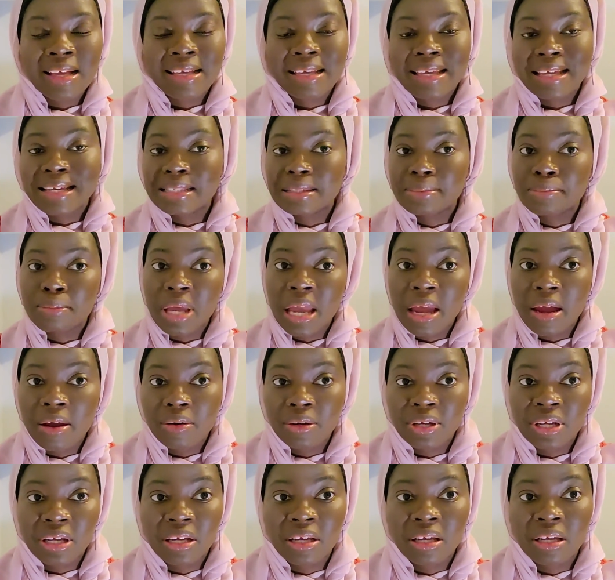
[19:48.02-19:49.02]
get
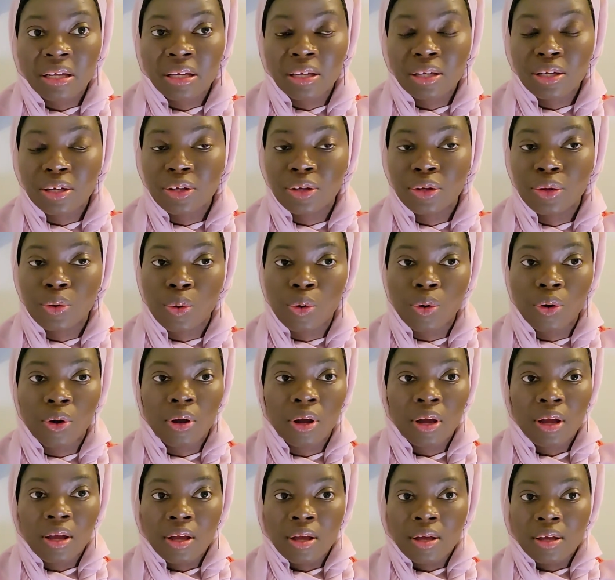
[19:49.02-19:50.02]
married, or
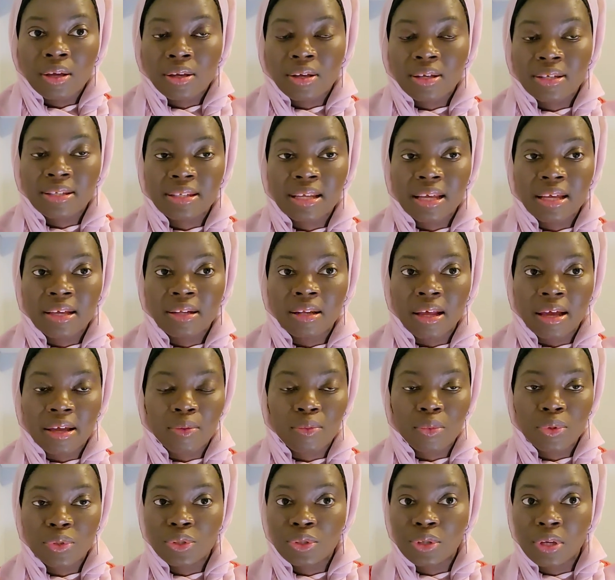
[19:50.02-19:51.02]
because then like
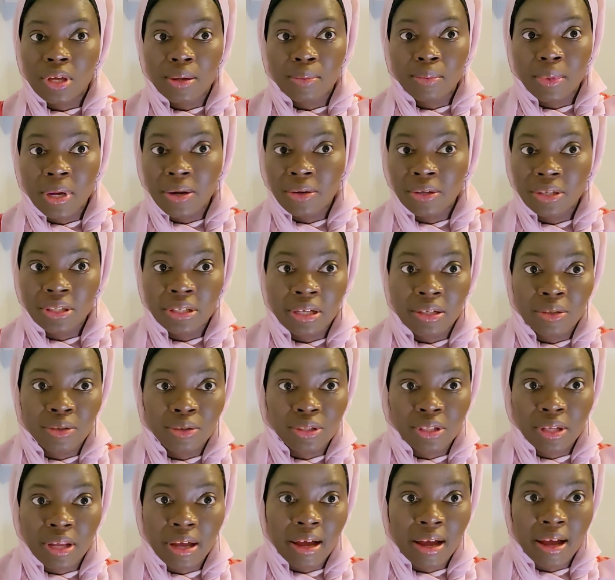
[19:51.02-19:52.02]
once you get married and you
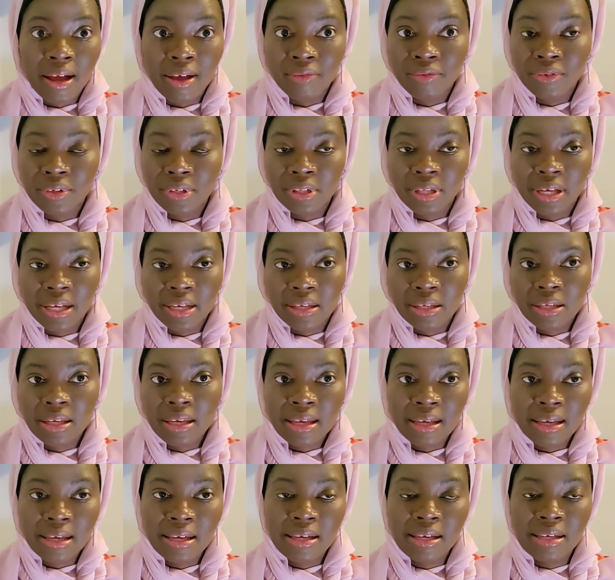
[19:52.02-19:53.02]
start having like
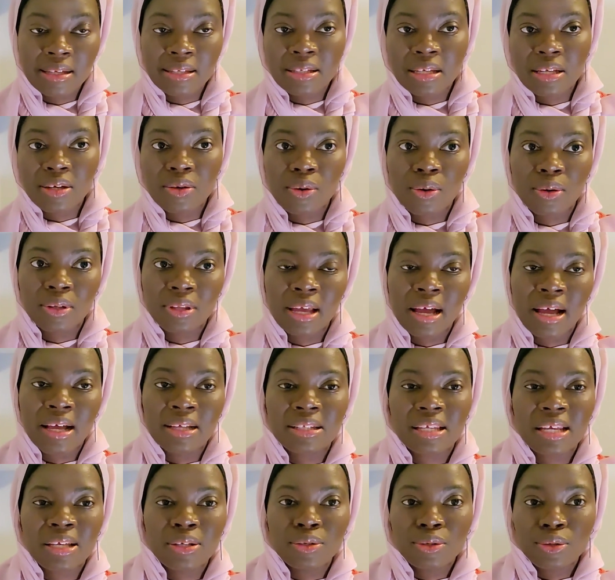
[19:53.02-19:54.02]
kids and all
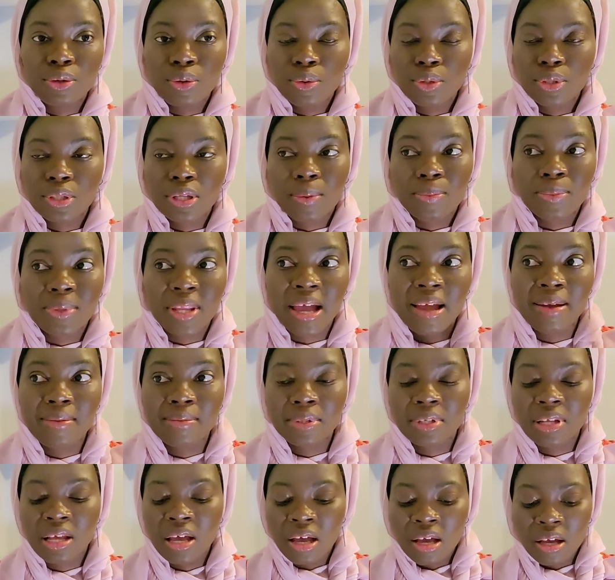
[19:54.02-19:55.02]
that, and you know
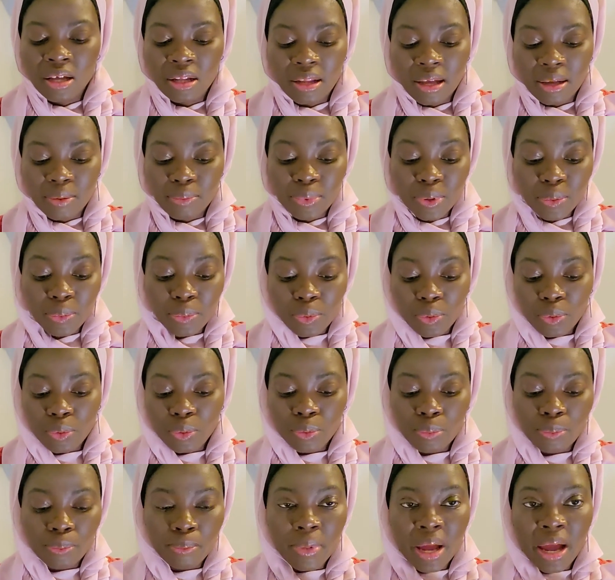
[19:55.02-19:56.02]
sometimes like
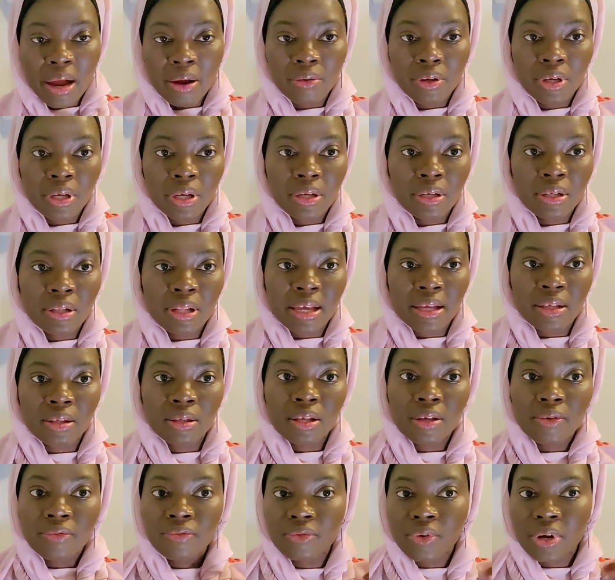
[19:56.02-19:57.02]
people marry like
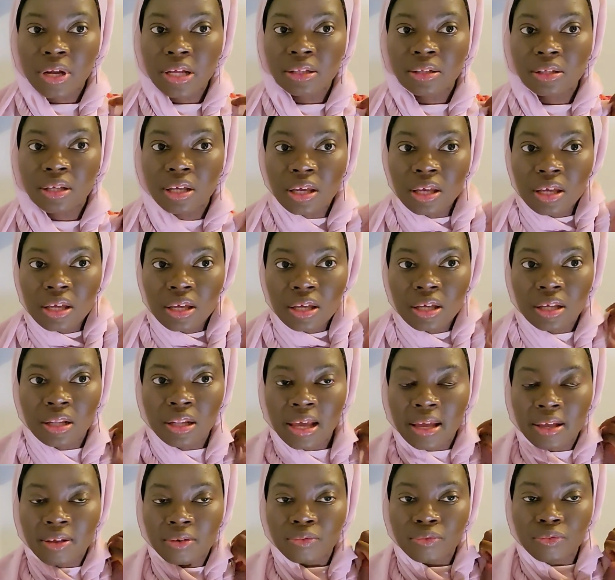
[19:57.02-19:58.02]
differently and
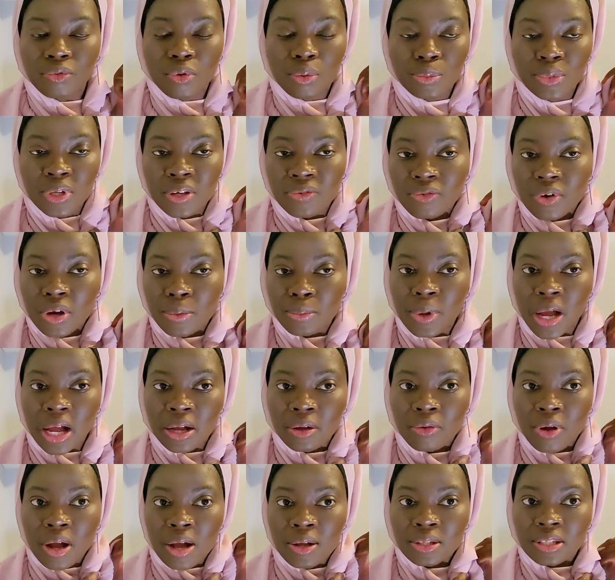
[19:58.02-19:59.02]
like from different
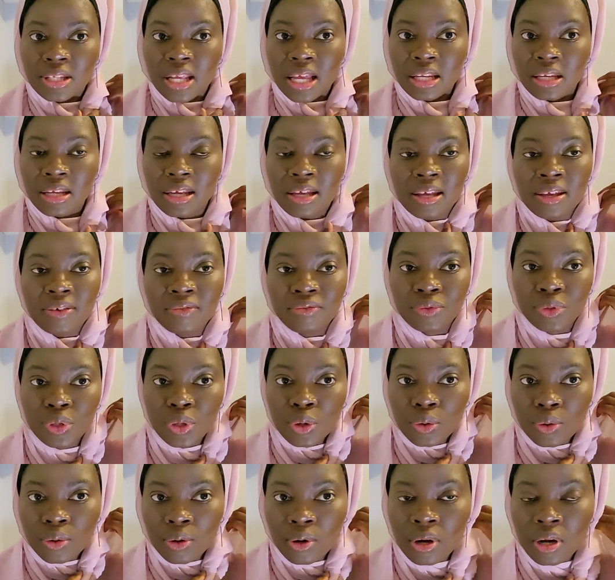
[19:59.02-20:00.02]
backgrounds, and if
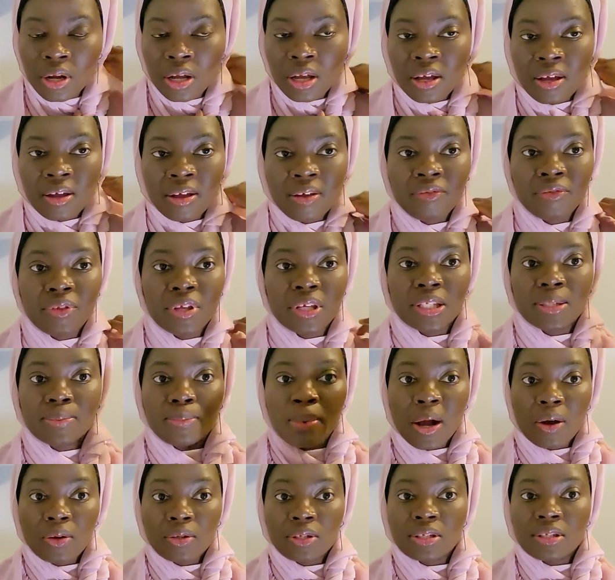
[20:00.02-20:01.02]
the
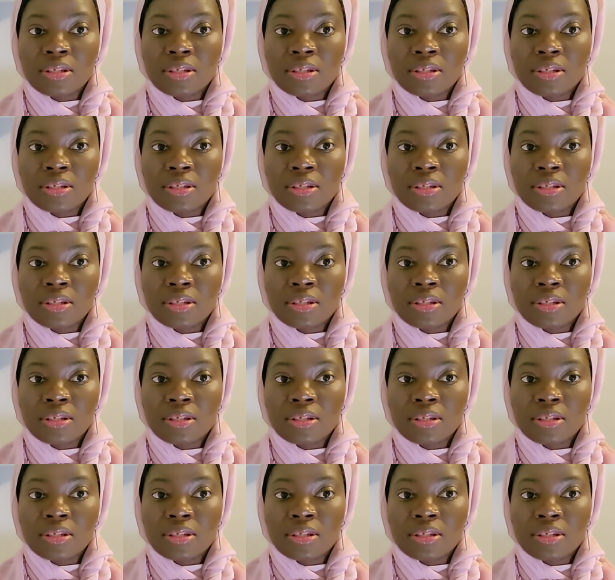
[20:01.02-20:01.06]
spouse